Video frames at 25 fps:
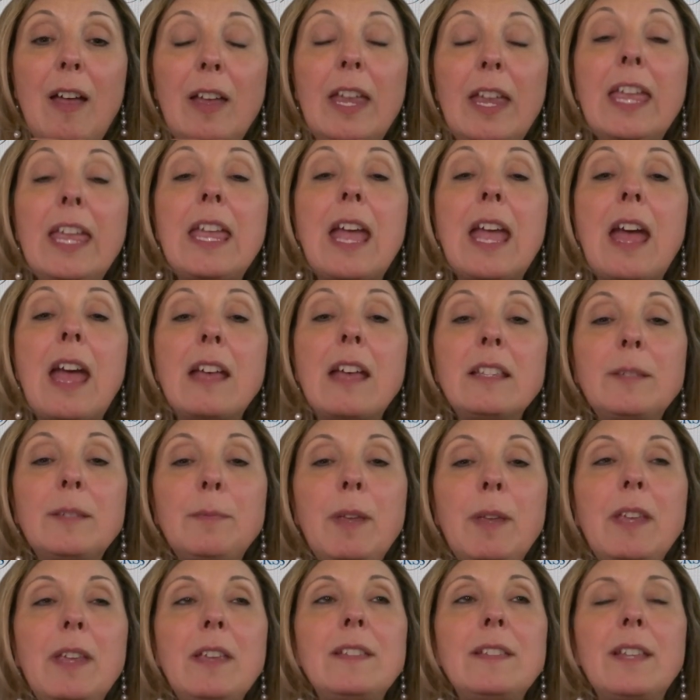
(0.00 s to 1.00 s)
he asked
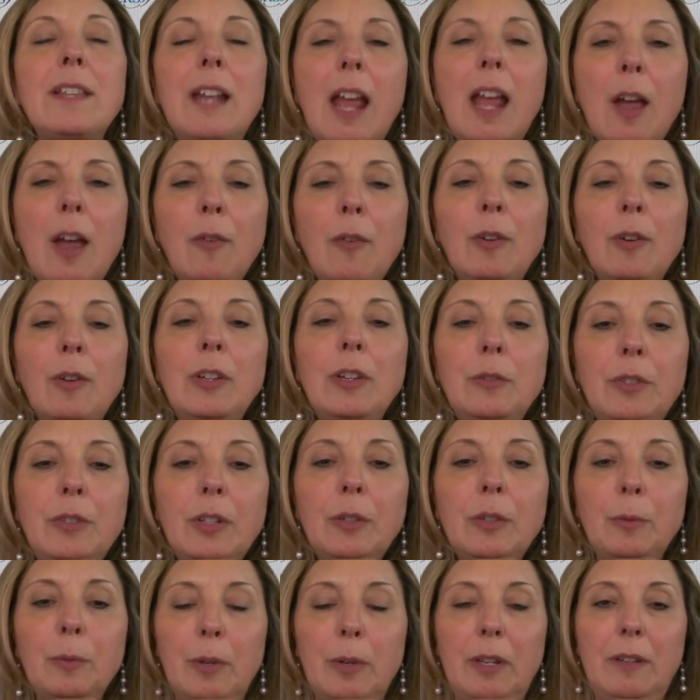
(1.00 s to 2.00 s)
me, he said, How are you
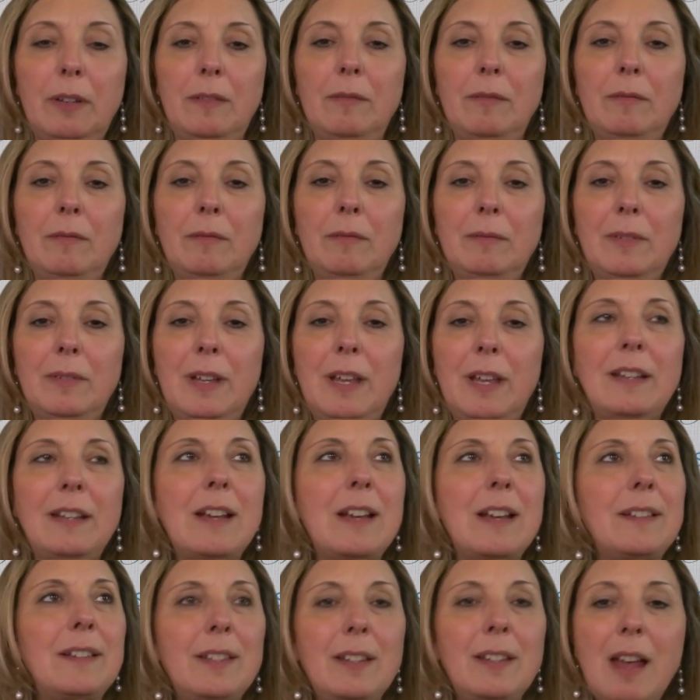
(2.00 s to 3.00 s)
doing? And
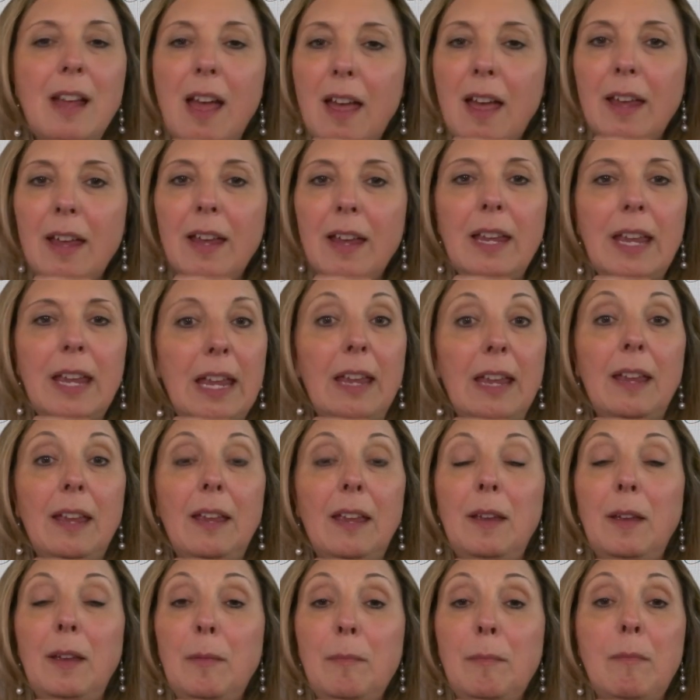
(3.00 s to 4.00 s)
I said, I
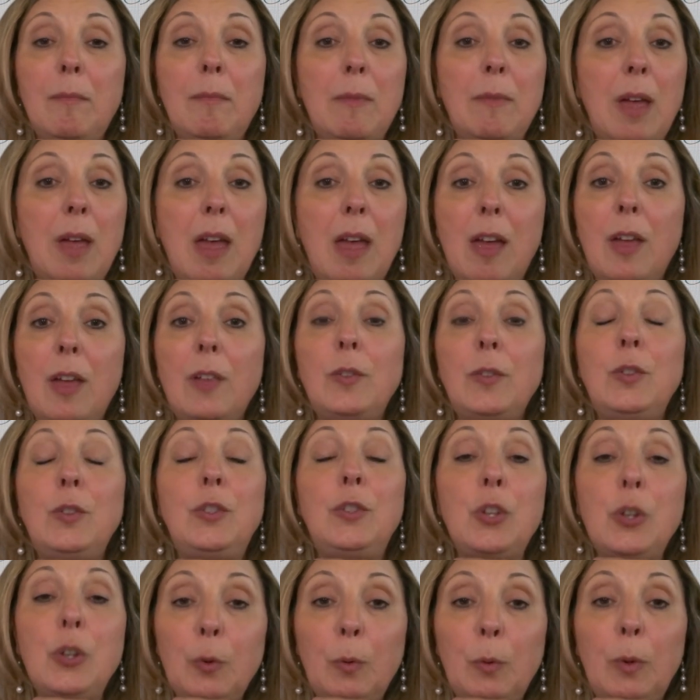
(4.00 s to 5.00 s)
am
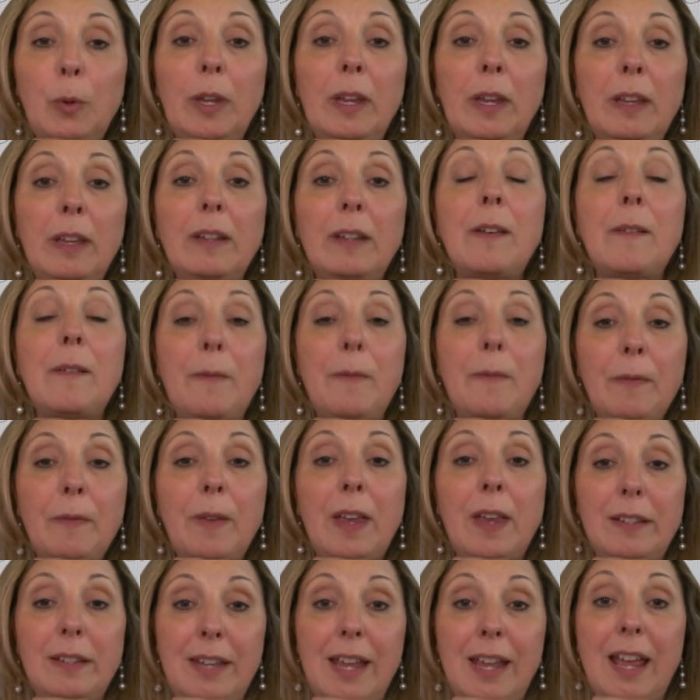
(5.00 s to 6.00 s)
doing
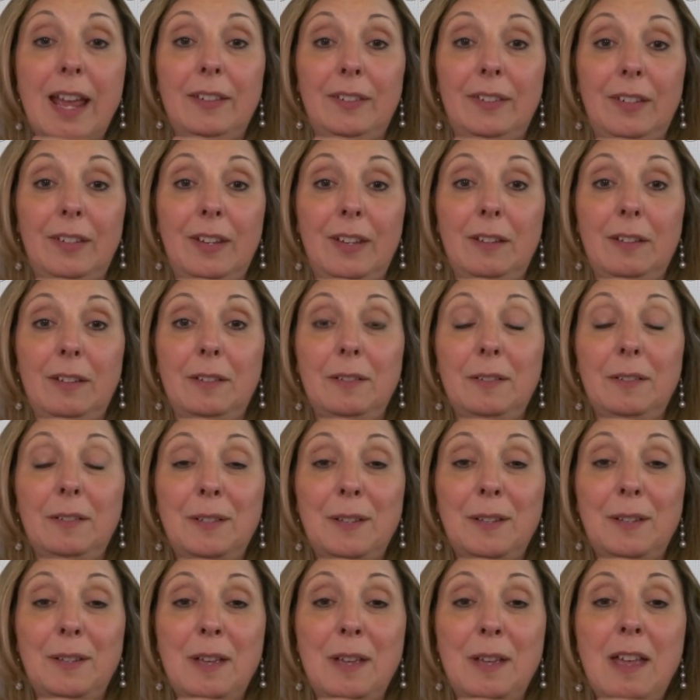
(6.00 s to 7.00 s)
fantastic.
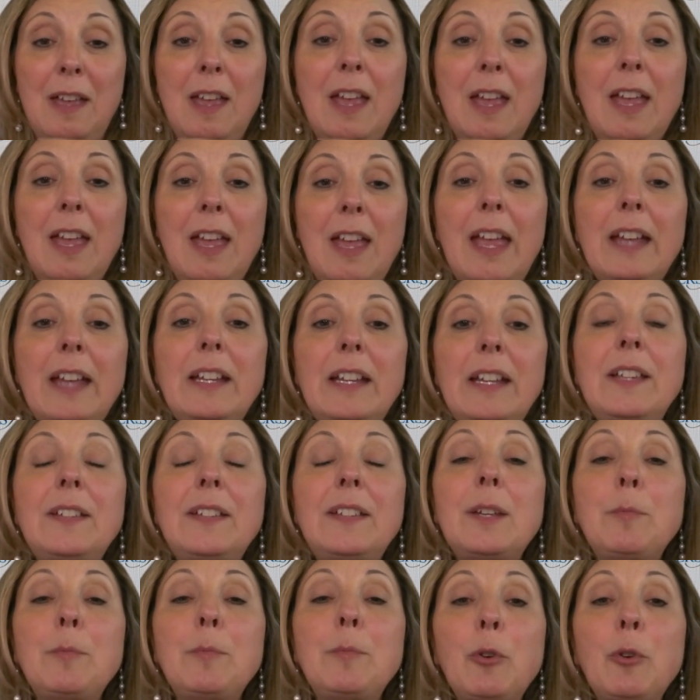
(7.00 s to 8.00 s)
And he
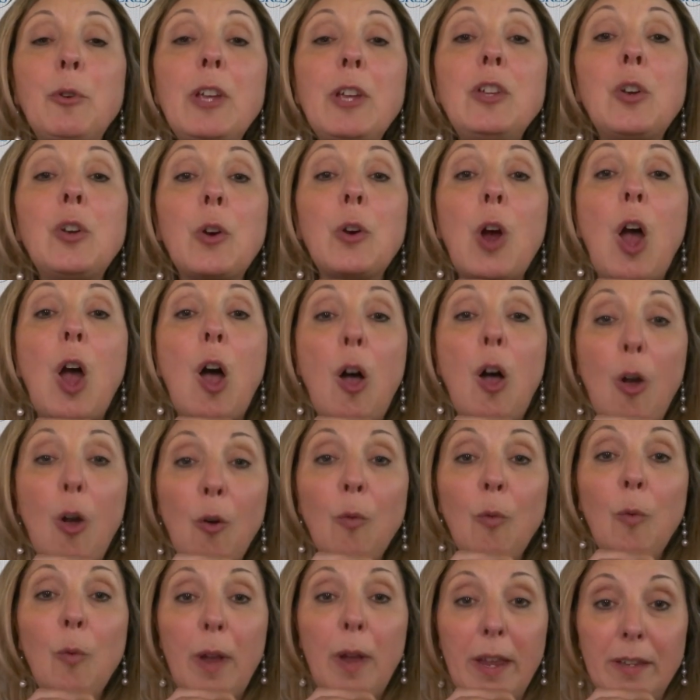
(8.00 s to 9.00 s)
said, Marie, you're
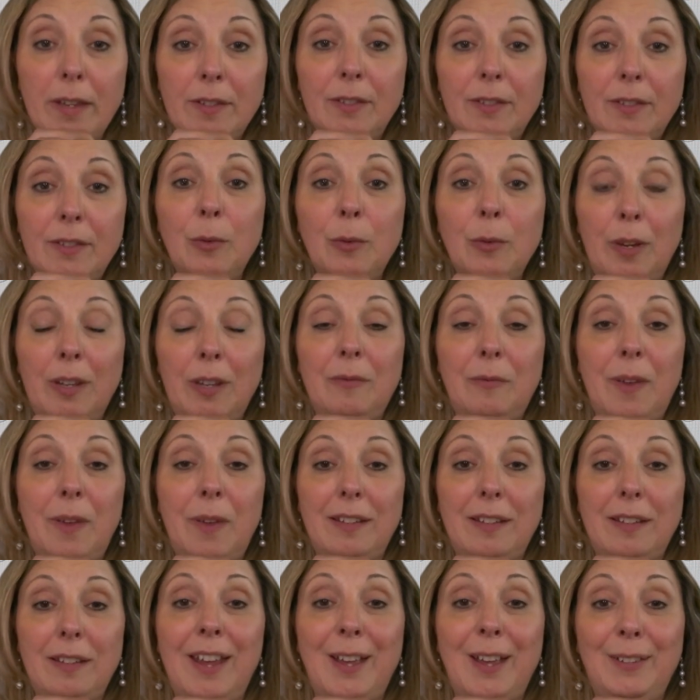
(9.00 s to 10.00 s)
always doing
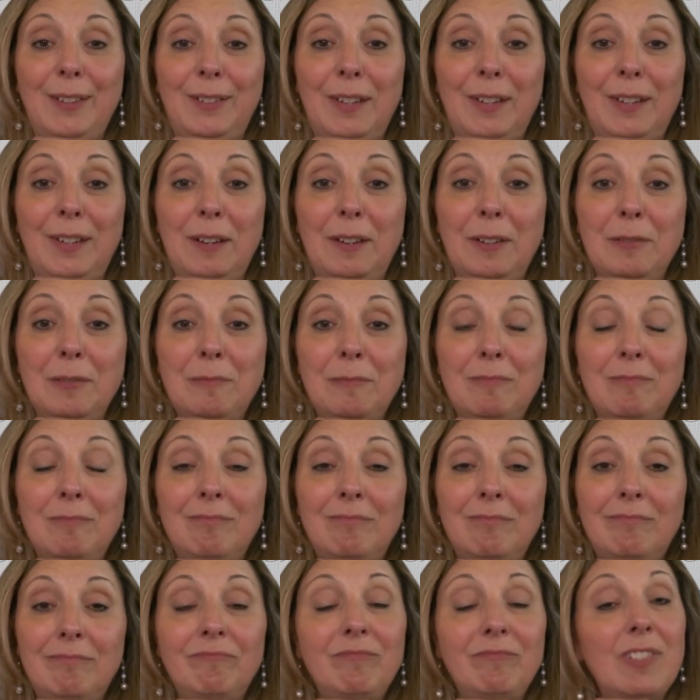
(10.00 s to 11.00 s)
fantastic.
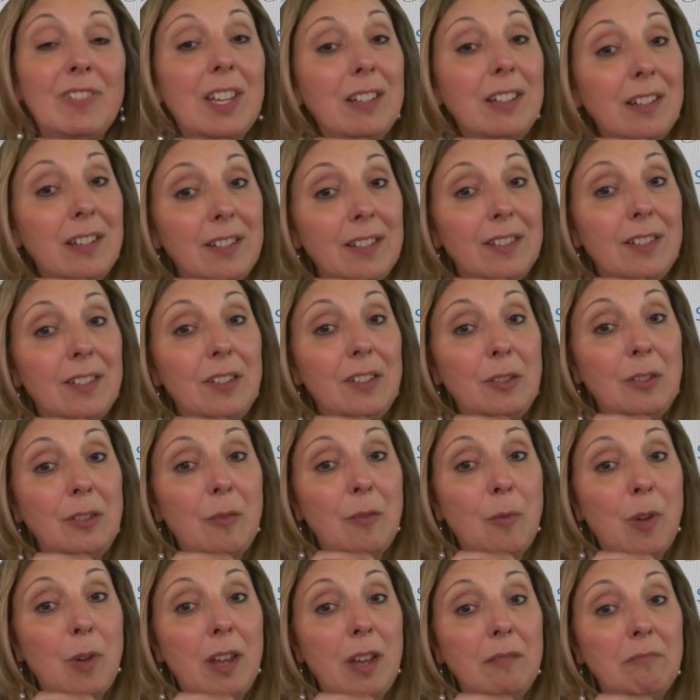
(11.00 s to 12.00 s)
And I said, You know
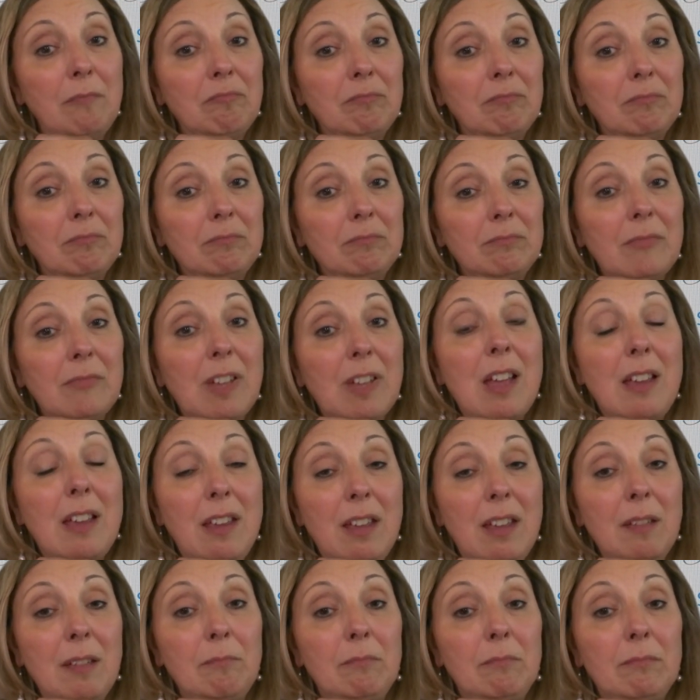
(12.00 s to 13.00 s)
what? I
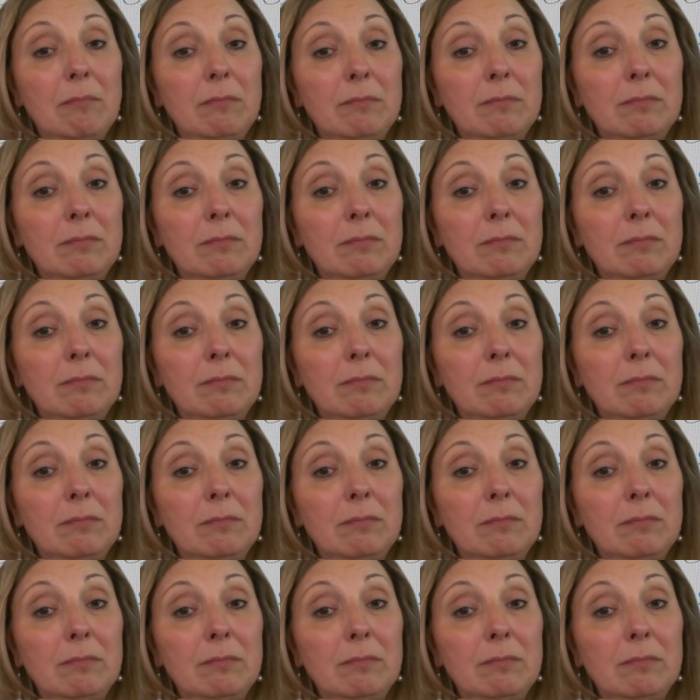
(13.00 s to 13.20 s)
am